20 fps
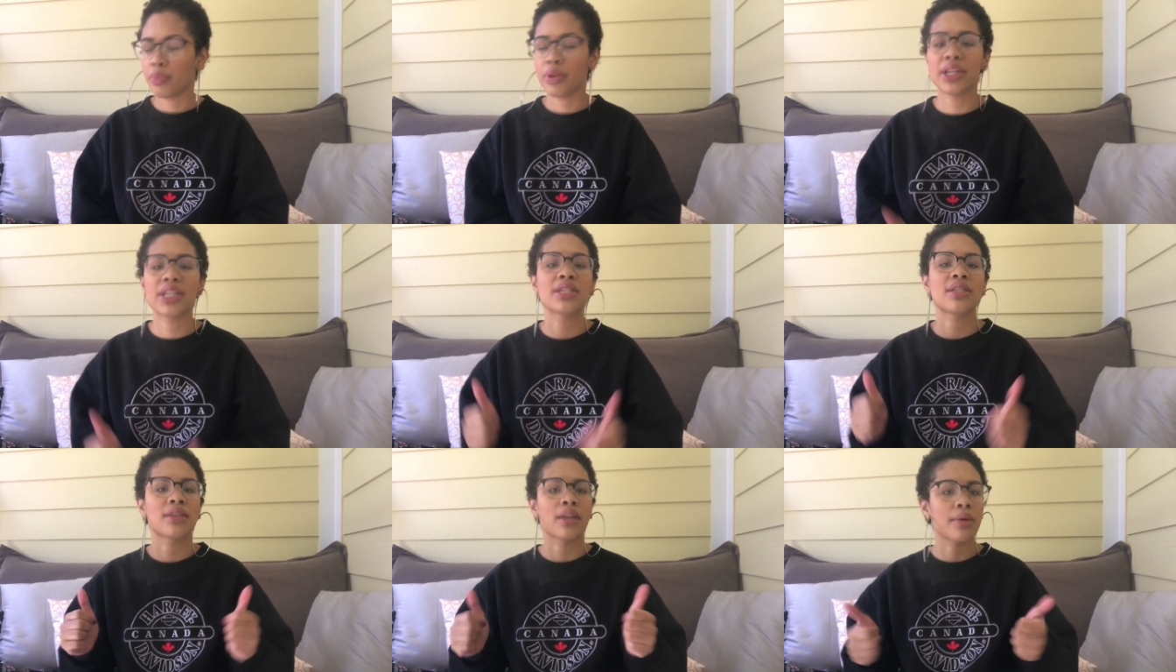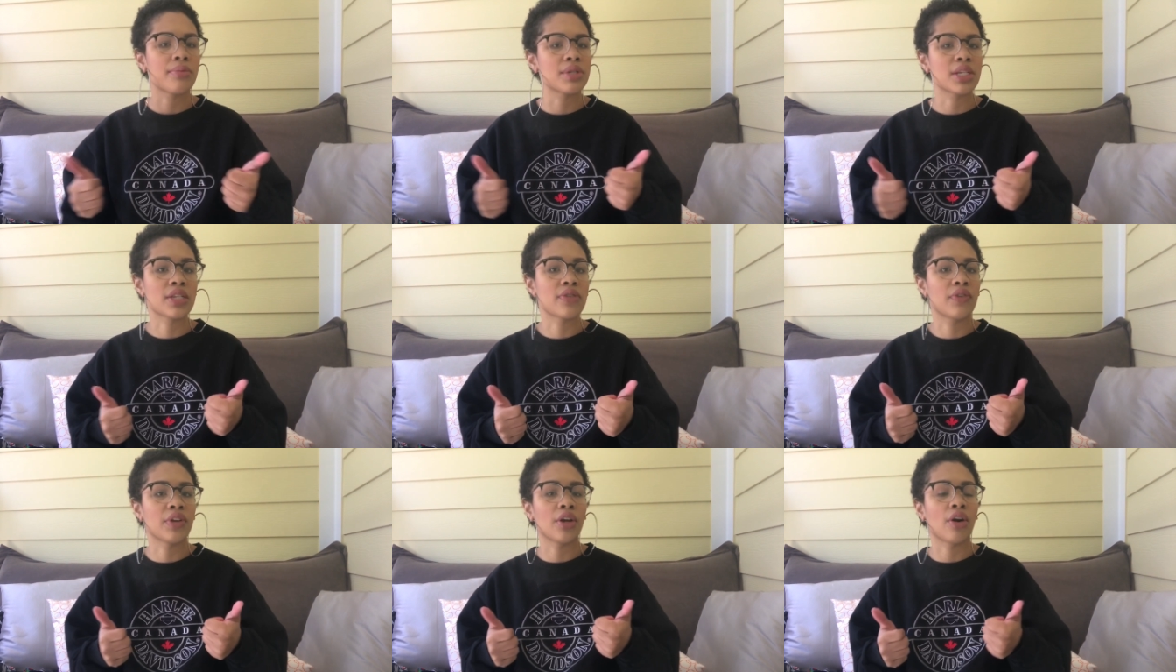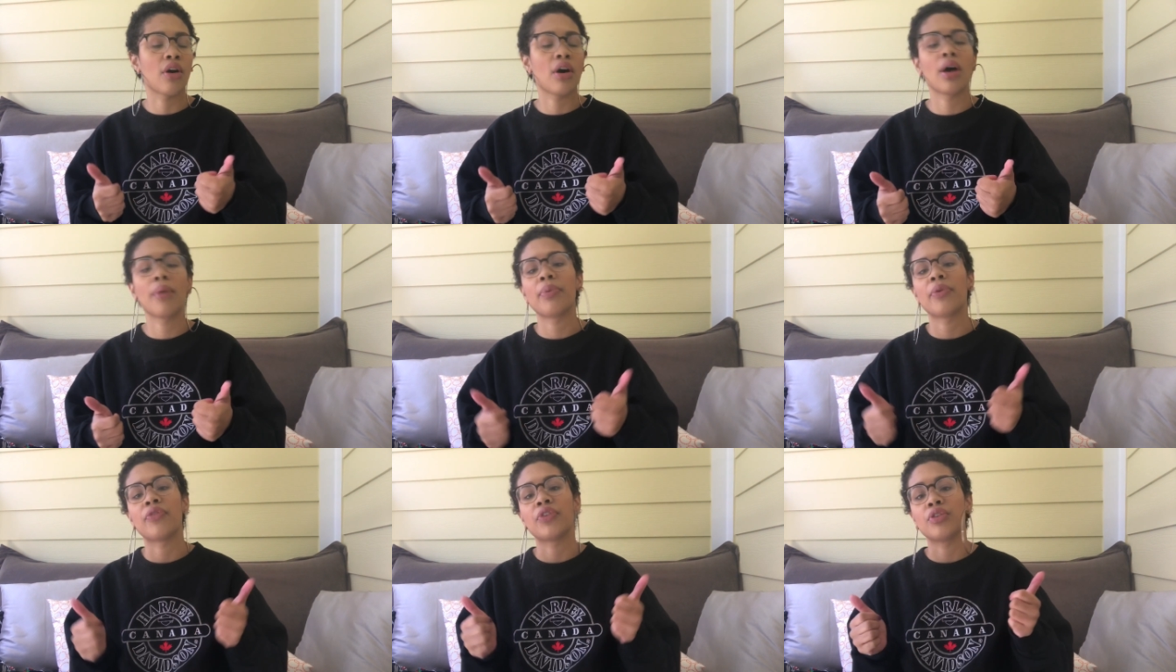Please thumbs this video
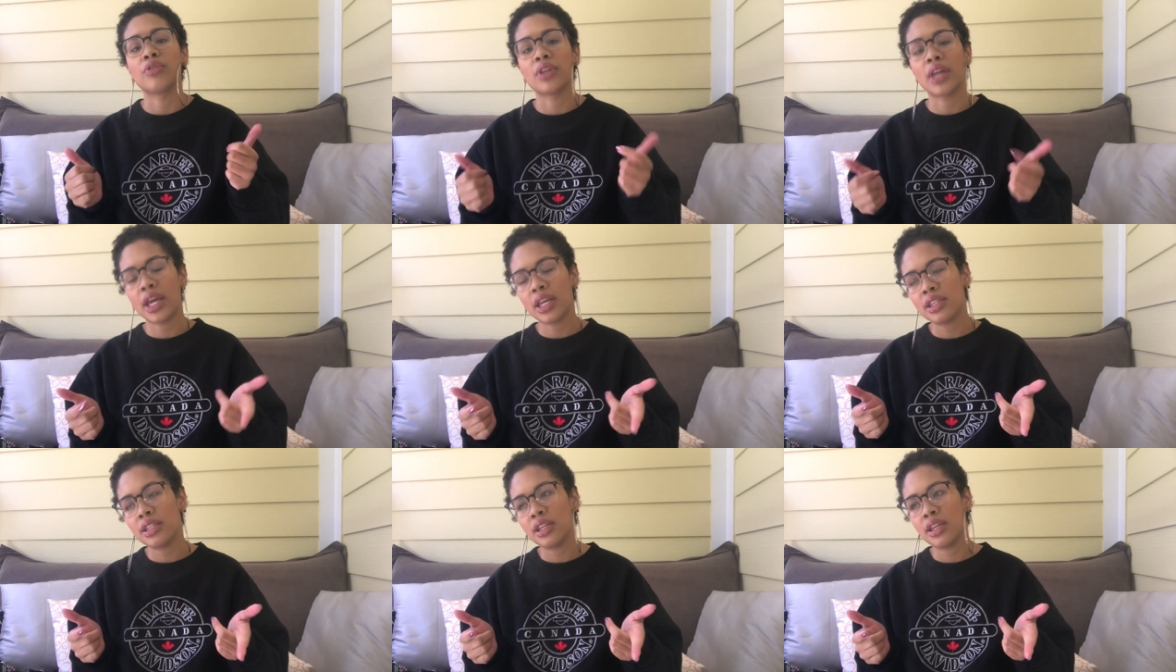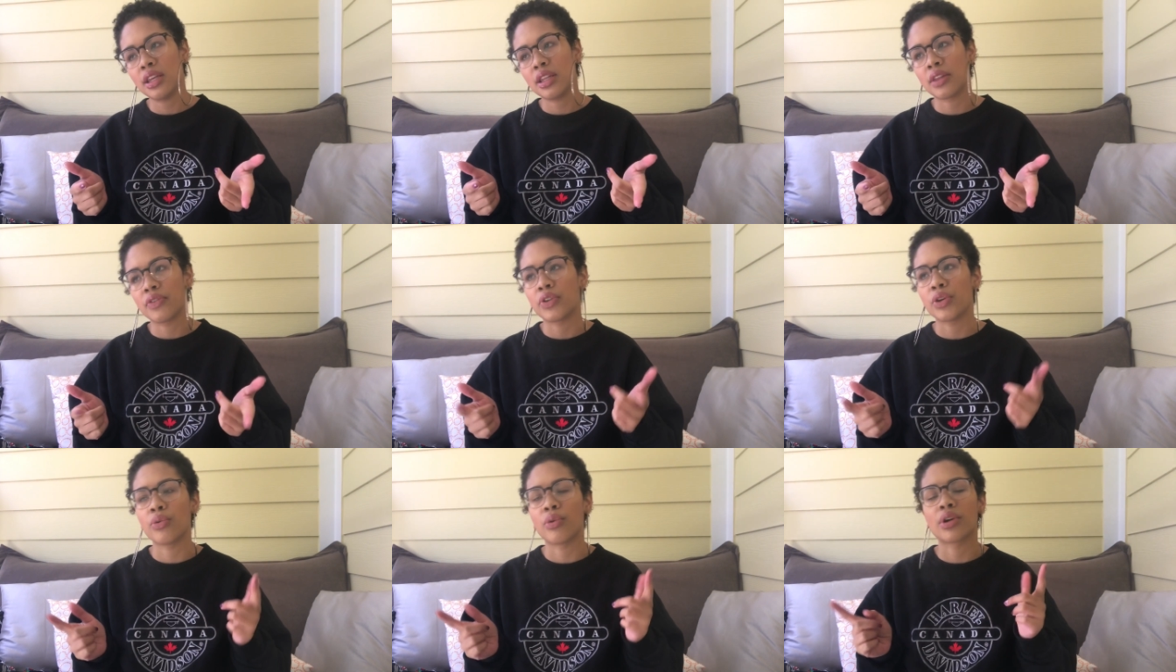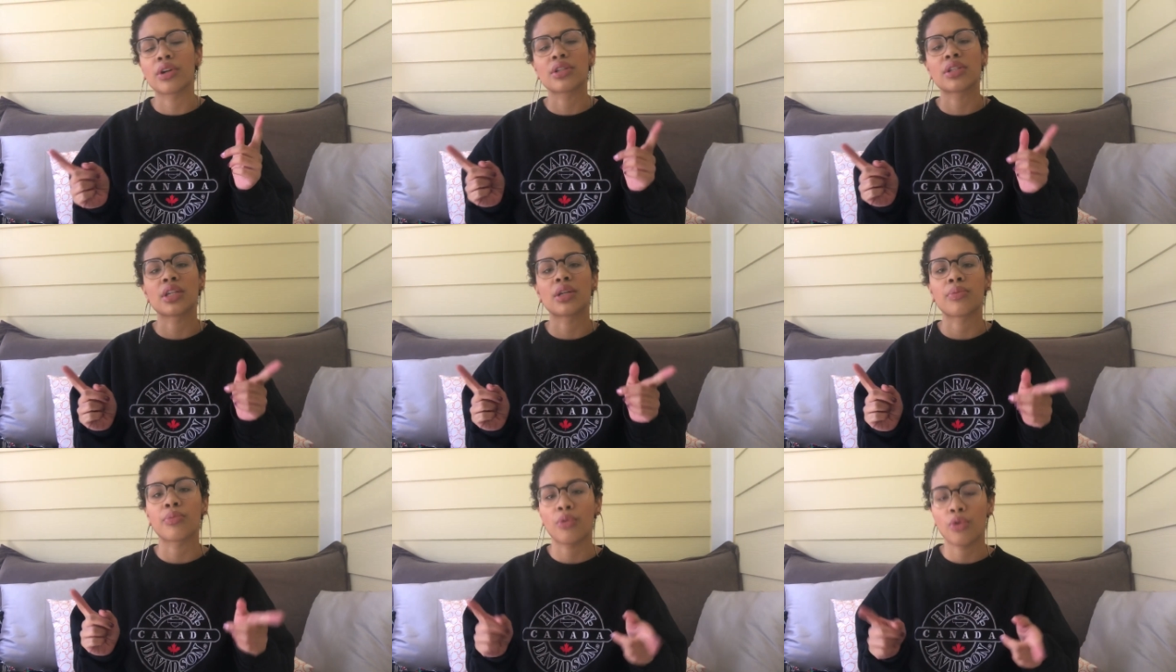up if you liked it and if you want to
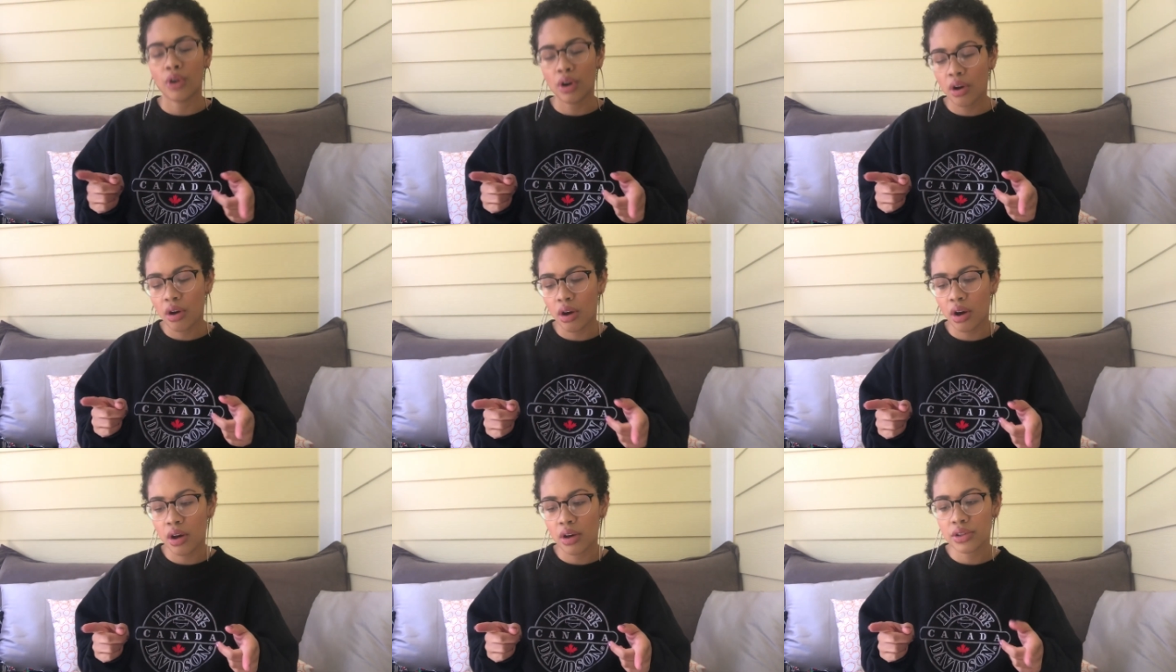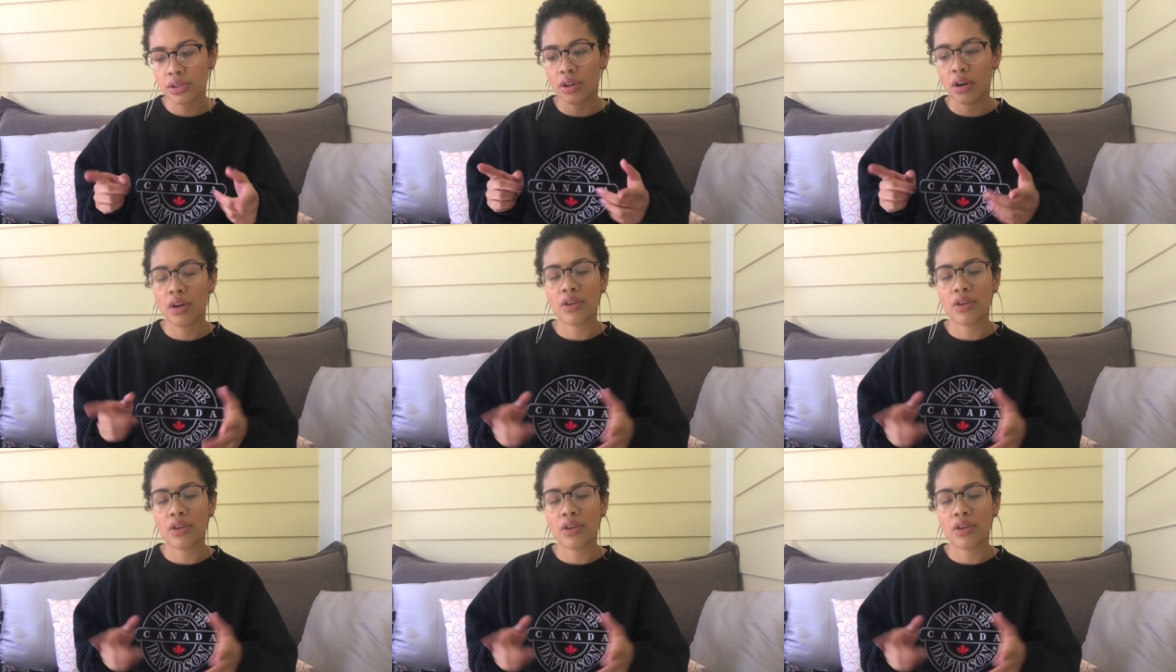see more hauls.